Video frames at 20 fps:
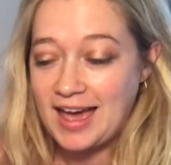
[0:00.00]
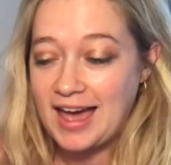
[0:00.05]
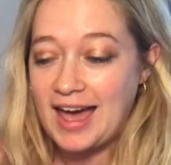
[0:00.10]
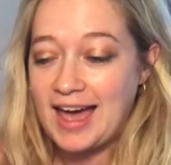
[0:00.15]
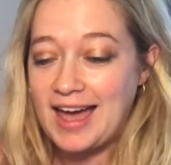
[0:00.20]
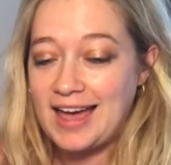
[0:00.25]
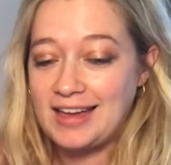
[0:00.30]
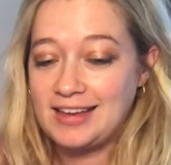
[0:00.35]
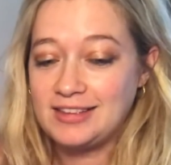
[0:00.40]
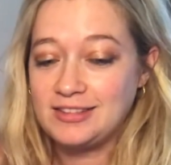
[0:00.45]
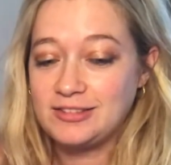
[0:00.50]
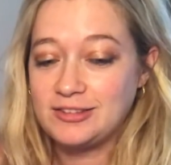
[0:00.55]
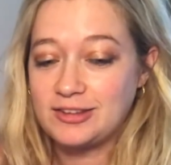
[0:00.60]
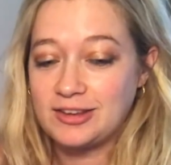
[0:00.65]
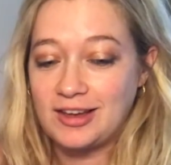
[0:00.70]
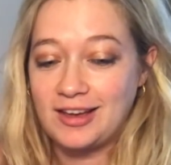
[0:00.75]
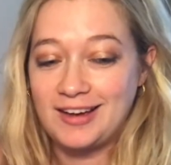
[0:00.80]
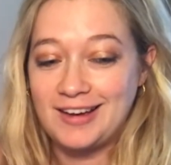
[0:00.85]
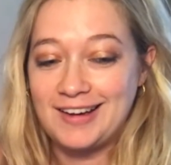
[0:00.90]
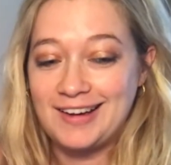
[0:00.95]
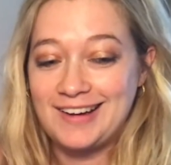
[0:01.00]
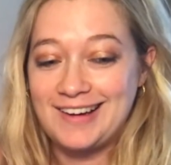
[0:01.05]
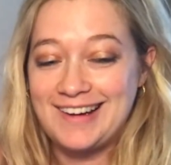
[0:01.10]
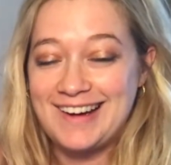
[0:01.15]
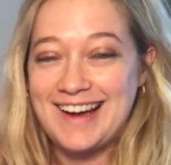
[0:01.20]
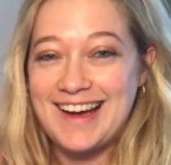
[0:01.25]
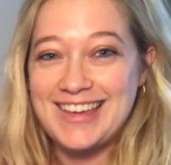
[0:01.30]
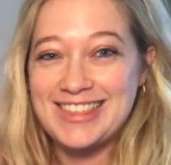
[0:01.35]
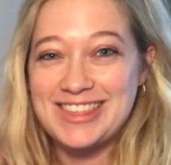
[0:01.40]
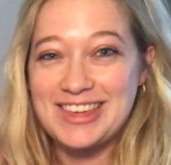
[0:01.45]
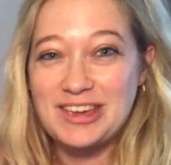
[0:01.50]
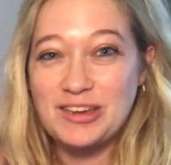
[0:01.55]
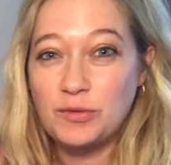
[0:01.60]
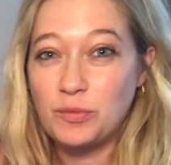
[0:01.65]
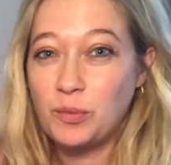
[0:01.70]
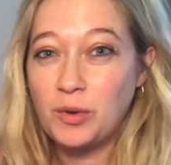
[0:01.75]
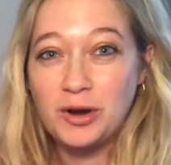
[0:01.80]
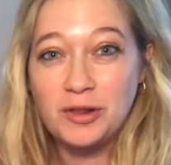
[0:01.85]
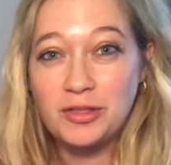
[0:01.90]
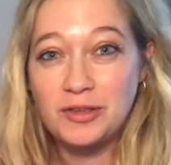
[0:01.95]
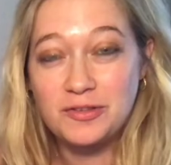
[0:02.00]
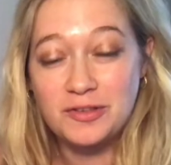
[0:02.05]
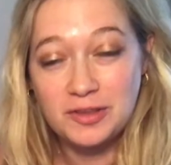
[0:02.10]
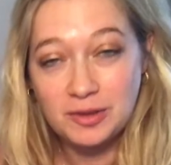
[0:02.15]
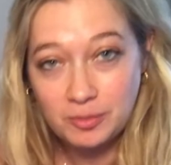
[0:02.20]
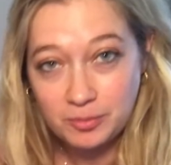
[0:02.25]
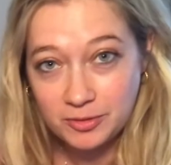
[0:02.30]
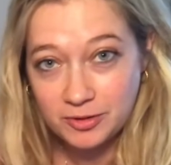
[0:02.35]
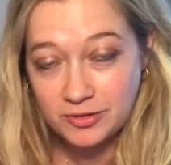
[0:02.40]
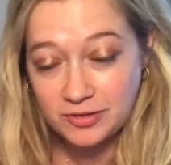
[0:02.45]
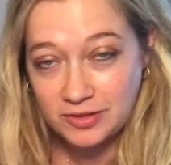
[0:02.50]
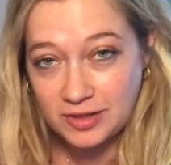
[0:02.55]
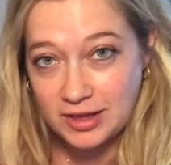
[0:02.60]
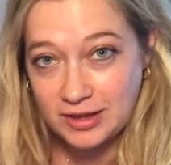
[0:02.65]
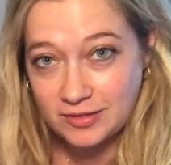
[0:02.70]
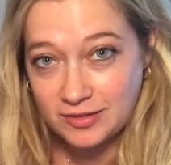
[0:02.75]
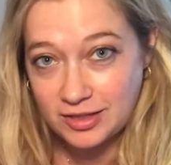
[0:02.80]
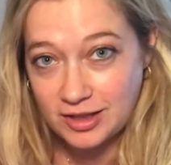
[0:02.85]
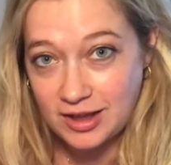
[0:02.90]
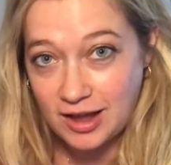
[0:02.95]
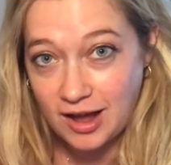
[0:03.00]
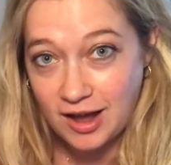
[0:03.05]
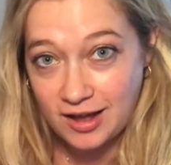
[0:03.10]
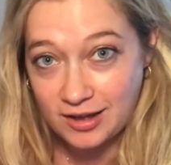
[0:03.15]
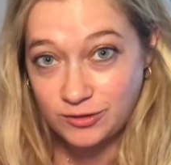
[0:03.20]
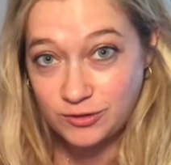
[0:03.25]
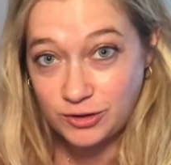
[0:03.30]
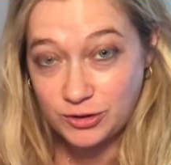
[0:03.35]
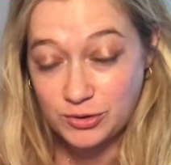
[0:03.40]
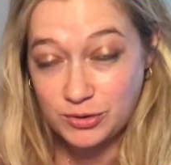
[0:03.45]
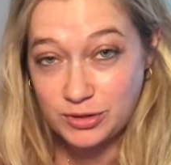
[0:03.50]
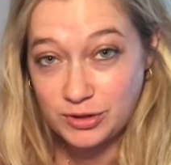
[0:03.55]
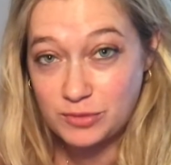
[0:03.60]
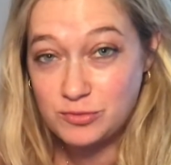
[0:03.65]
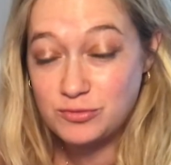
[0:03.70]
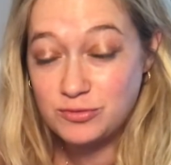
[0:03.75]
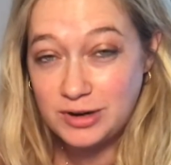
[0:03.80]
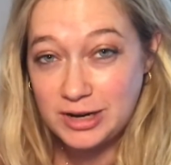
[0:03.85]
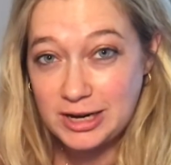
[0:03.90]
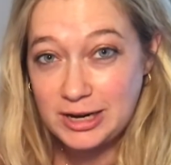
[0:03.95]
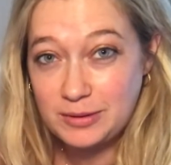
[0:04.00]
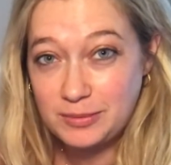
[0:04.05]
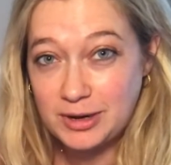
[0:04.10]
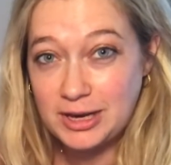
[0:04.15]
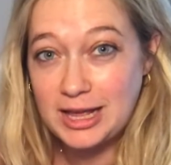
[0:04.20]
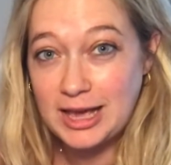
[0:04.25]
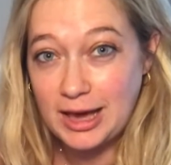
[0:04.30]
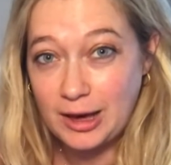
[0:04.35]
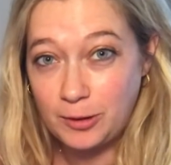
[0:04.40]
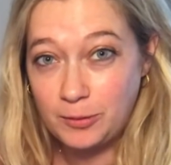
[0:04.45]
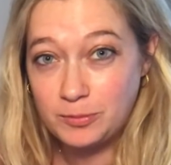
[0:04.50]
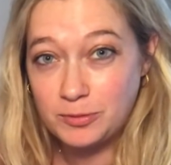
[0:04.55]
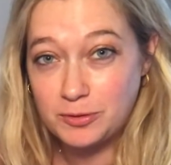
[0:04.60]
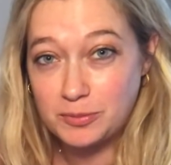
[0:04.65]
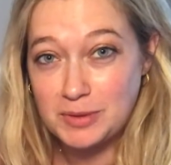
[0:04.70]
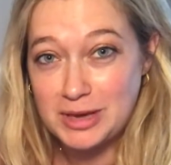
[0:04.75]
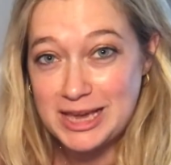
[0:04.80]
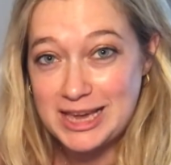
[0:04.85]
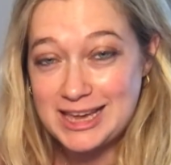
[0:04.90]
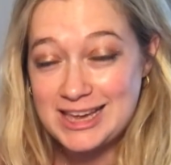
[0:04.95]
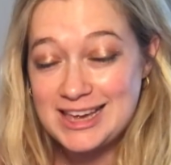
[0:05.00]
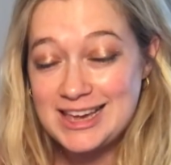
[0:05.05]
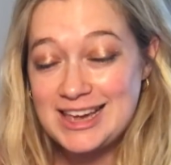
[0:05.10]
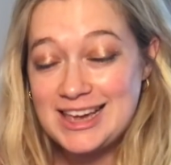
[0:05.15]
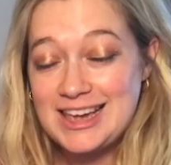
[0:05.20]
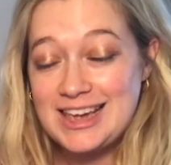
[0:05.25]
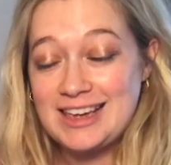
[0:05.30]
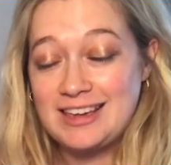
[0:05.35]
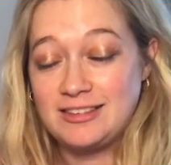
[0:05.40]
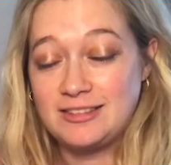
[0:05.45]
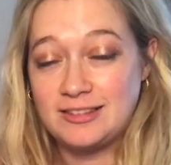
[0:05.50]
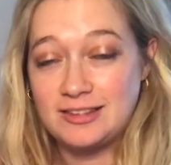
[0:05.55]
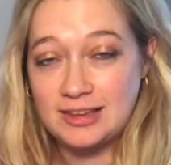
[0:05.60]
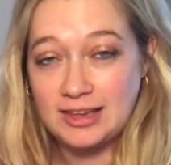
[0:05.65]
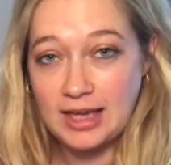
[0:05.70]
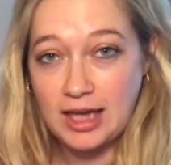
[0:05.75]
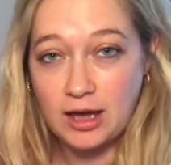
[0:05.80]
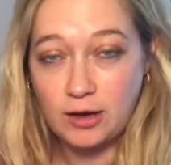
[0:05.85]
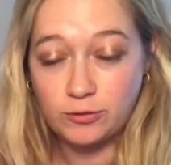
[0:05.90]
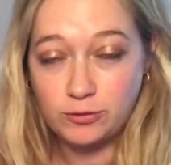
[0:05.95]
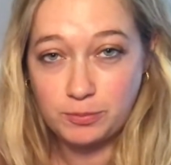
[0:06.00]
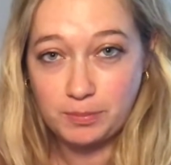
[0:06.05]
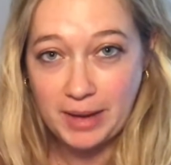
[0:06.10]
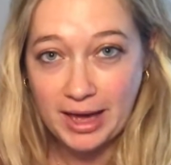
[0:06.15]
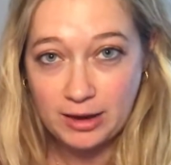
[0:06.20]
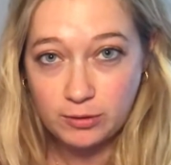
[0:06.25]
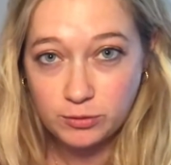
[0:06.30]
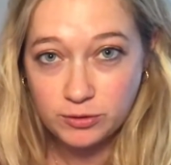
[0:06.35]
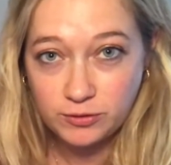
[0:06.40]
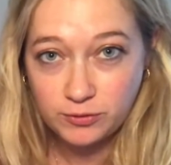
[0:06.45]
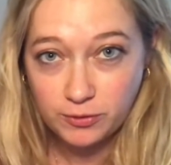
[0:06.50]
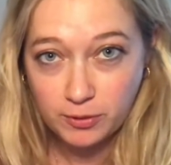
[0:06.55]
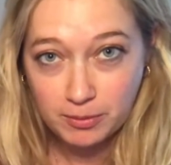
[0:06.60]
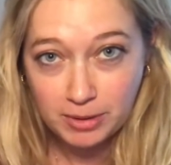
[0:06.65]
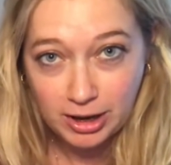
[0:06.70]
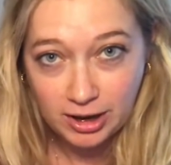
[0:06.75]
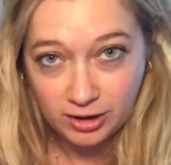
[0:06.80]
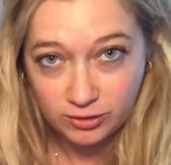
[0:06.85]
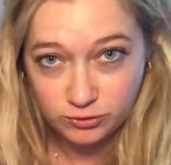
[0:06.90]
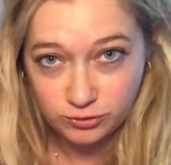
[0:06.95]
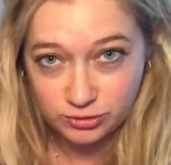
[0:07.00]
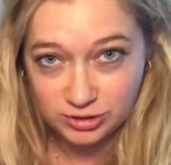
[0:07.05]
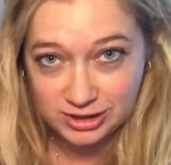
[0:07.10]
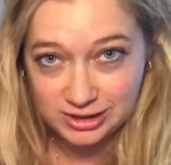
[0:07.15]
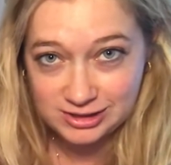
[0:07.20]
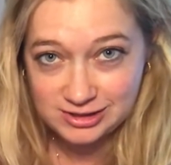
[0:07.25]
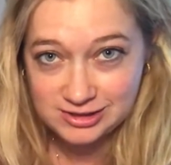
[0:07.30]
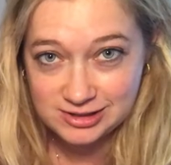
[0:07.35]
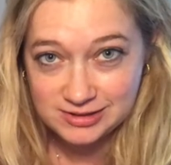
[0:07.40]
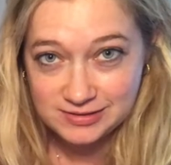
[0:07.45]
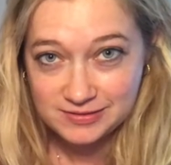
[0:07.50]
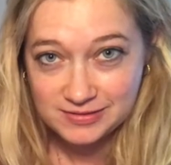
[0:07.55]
And uh, I think one of the simplest things that I do that really, really helps me is to count backwards from one hundred.